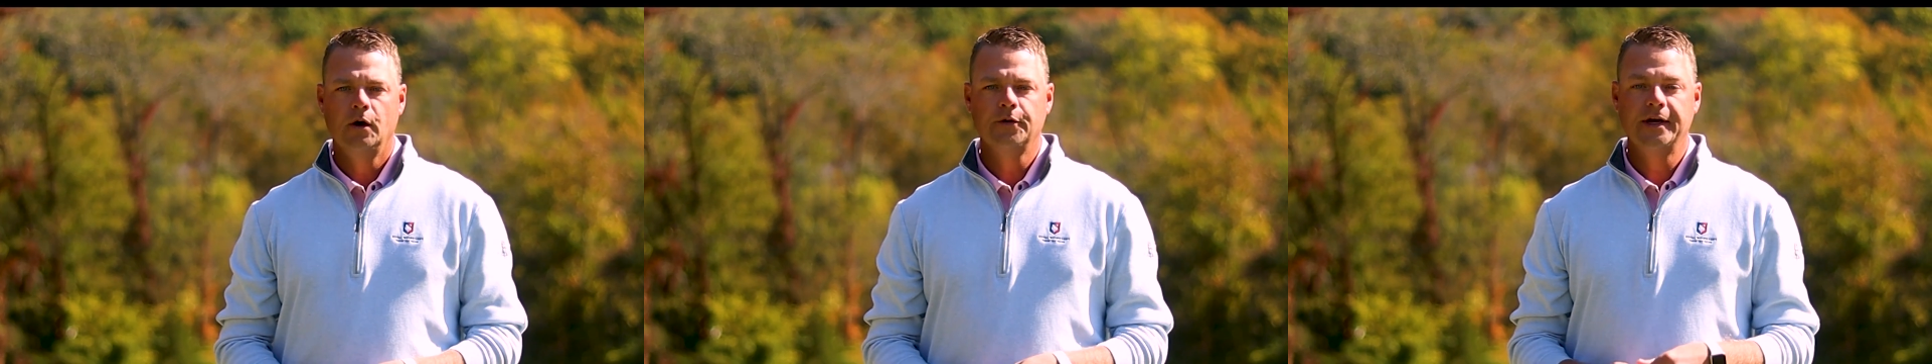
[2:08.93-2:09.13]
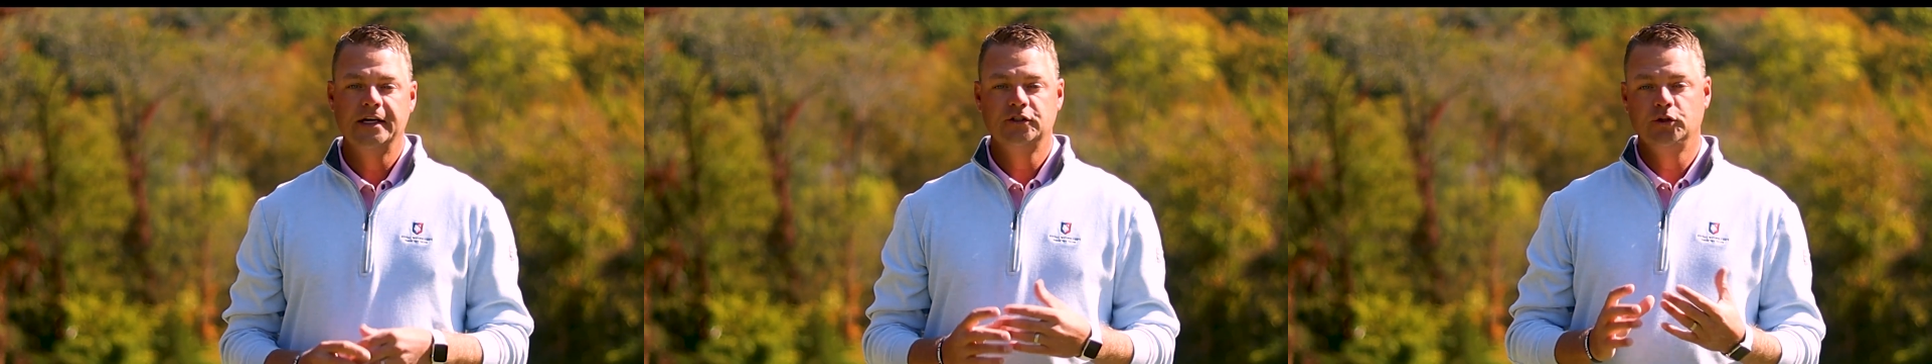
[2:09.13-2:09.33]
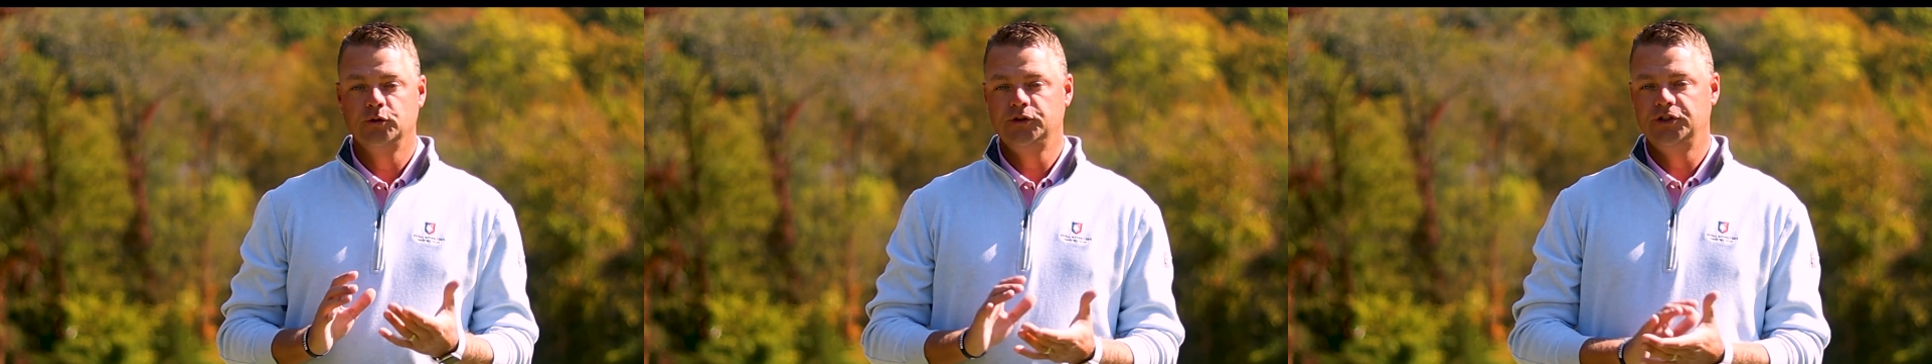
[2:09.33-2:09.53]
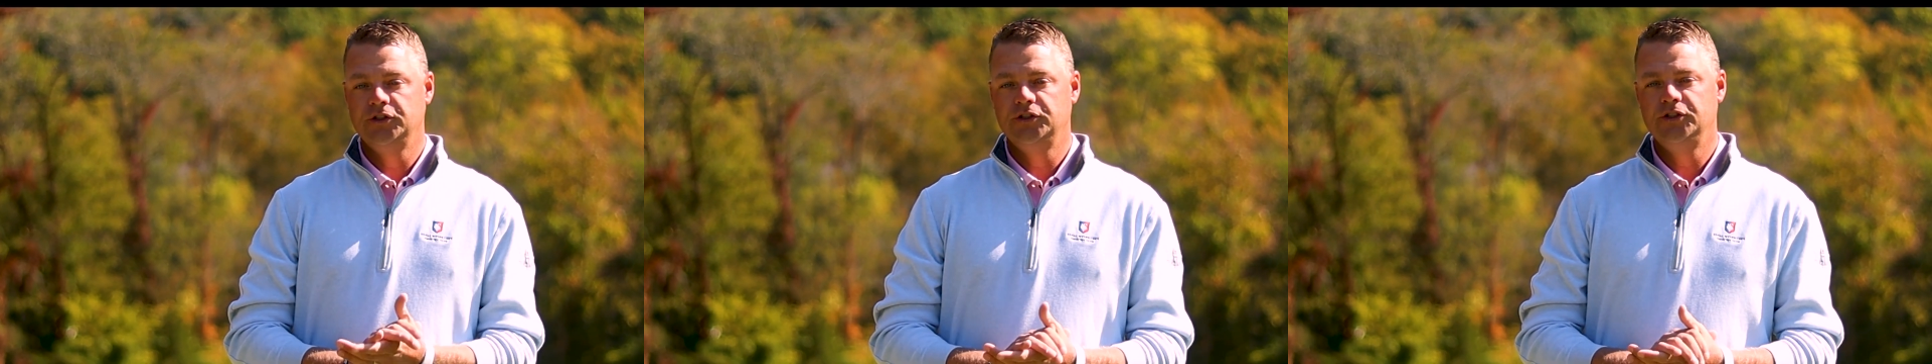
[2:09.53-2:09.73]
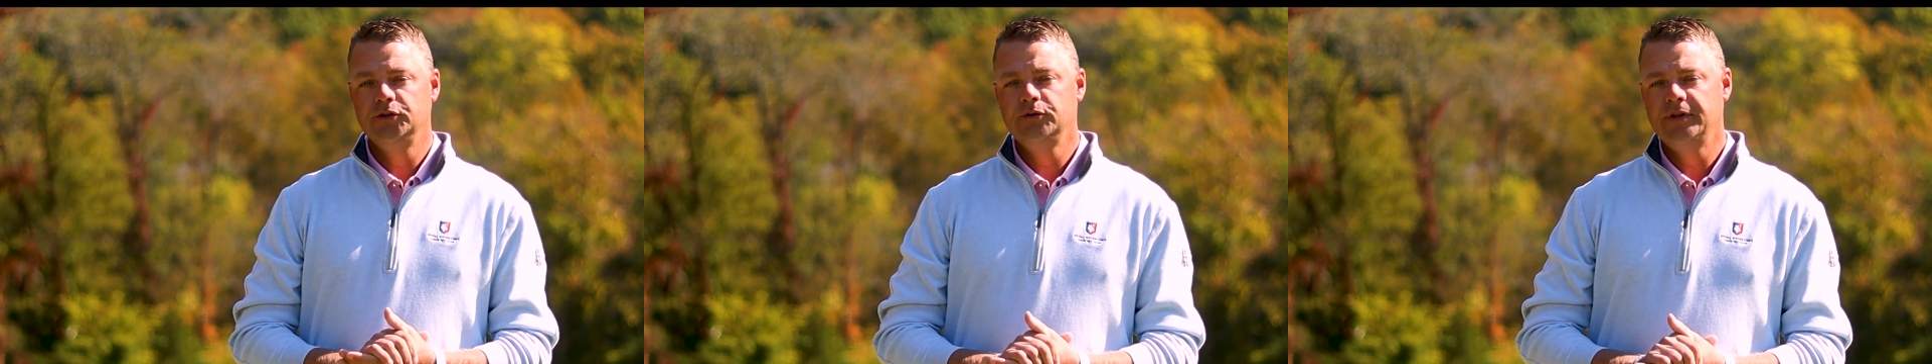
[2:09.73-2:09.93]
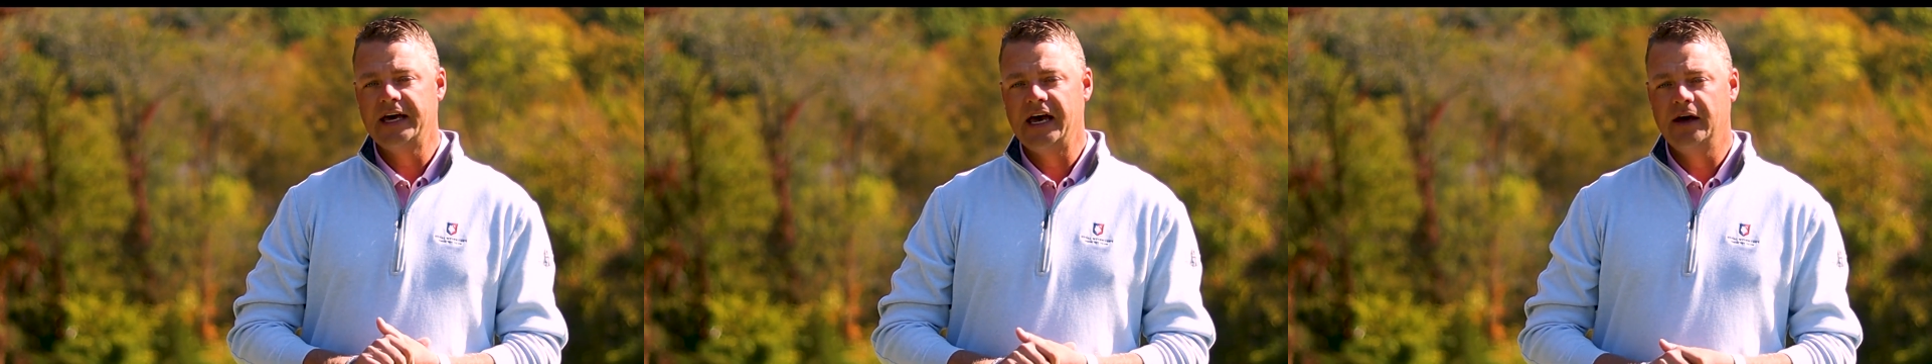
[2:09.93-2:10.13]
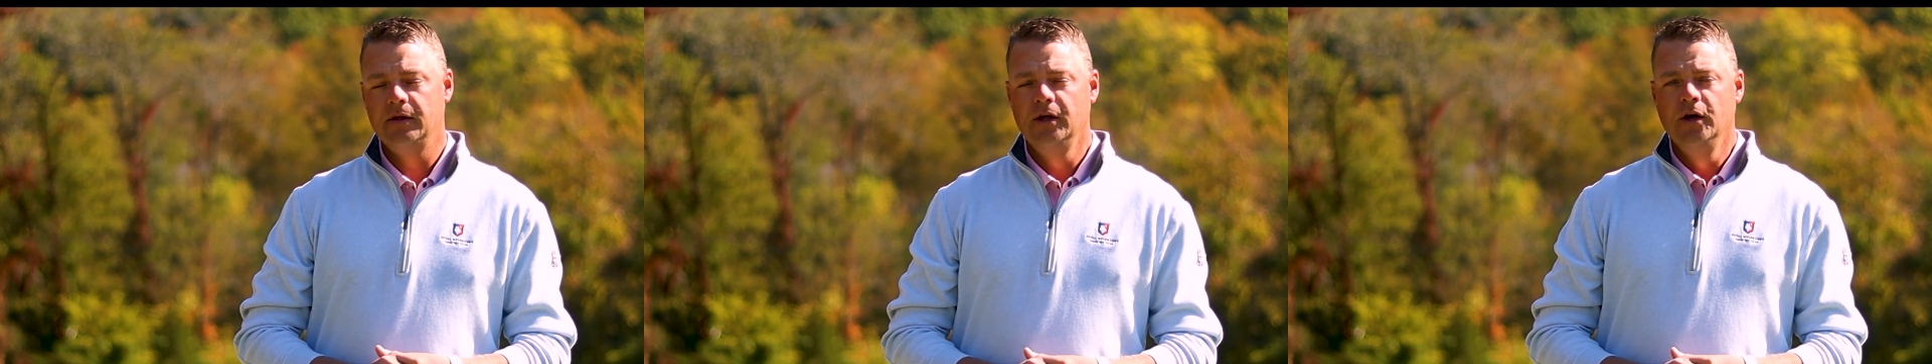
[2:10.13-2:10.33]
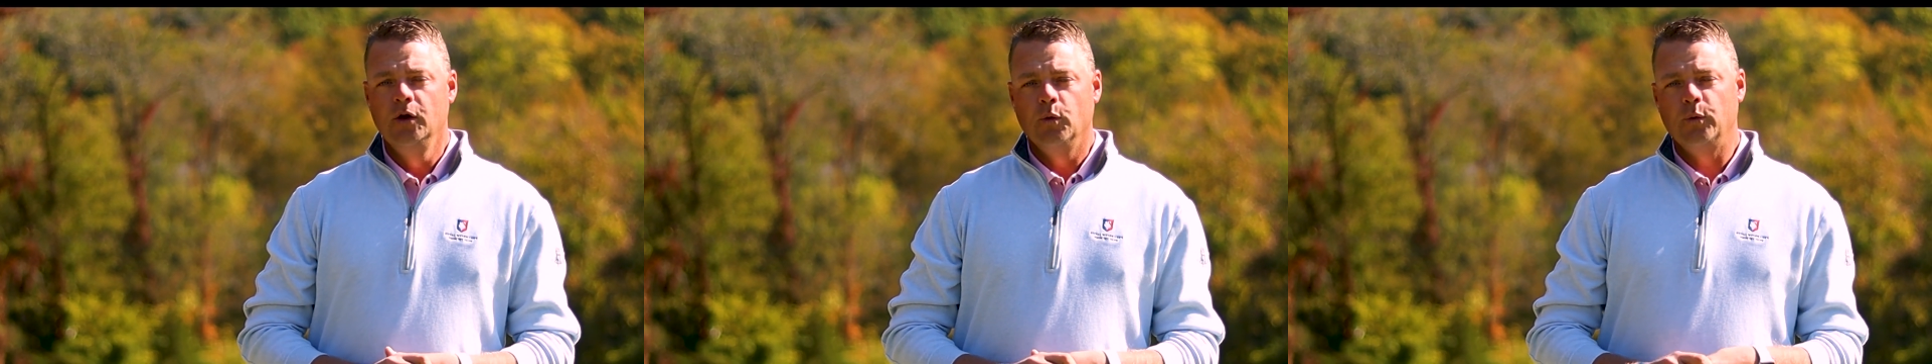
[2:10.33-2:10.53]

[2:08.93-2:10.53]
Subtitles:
Okay, so to do that,